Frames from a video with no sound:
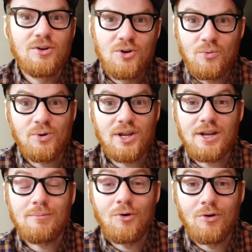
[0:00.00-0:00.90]
We're getting
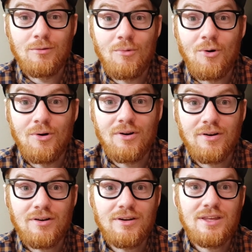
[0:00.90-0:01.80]
more and more
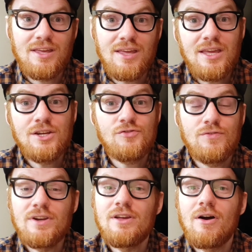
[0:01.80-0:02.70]
each
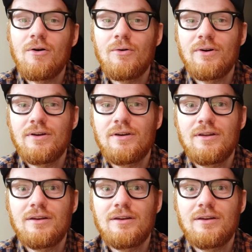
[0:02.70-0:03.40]
video, and